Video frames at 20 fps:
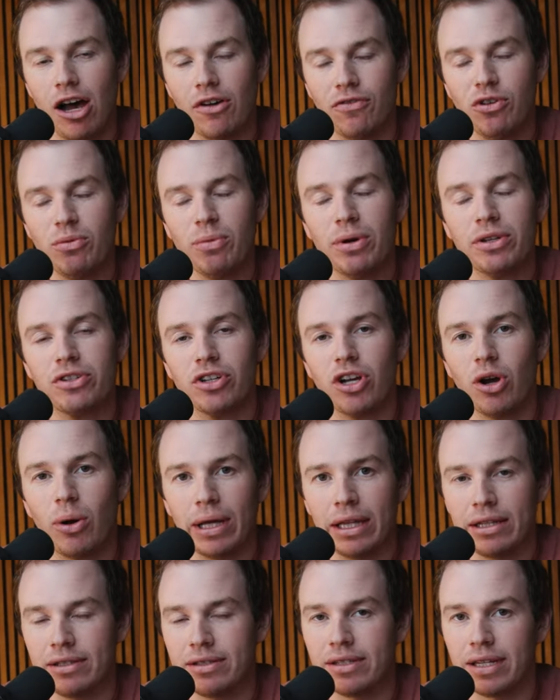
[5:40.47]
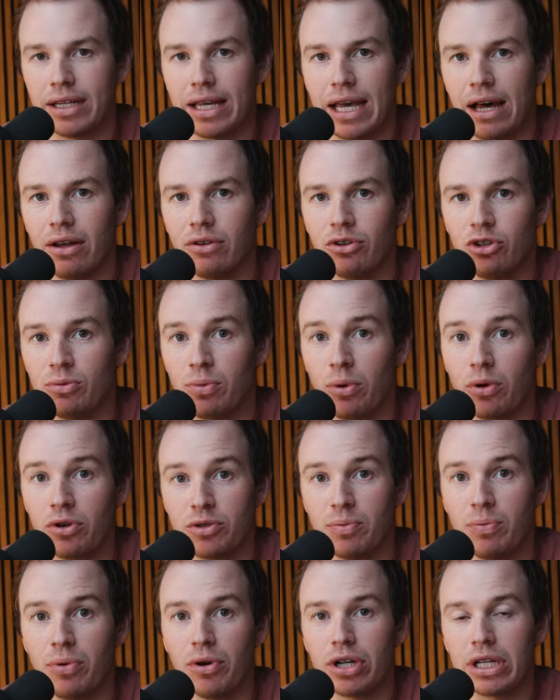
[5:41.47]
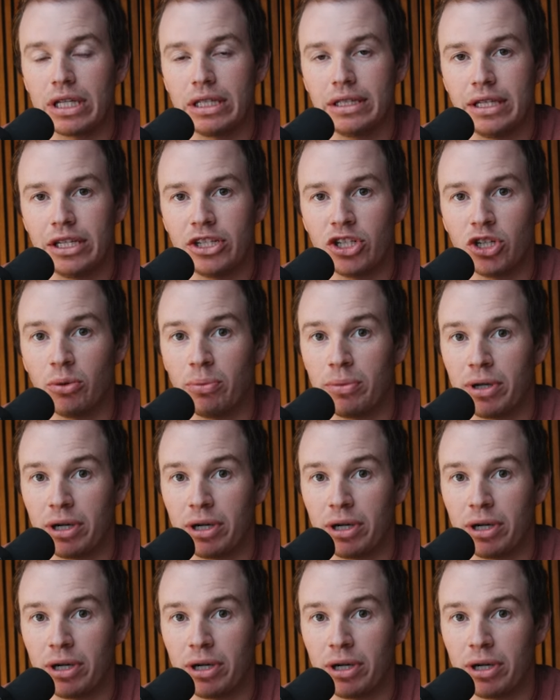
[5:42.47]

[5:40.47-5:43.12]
A few months ago, I listened to Cal Newport's book, Digital